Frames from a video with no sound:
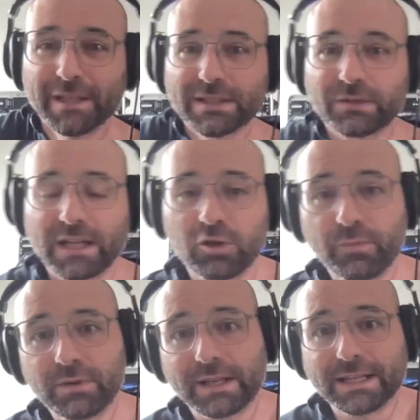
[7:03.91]
So I
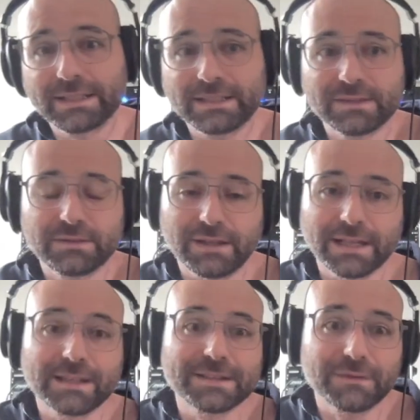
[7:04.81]
hope you liked it. If you
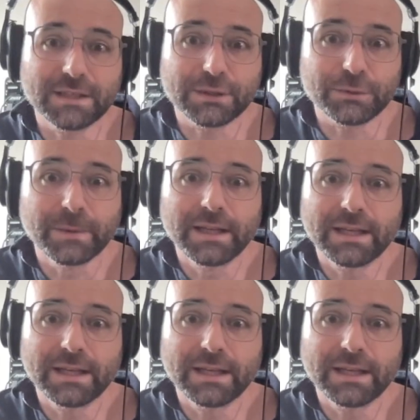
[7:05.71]
liked this video,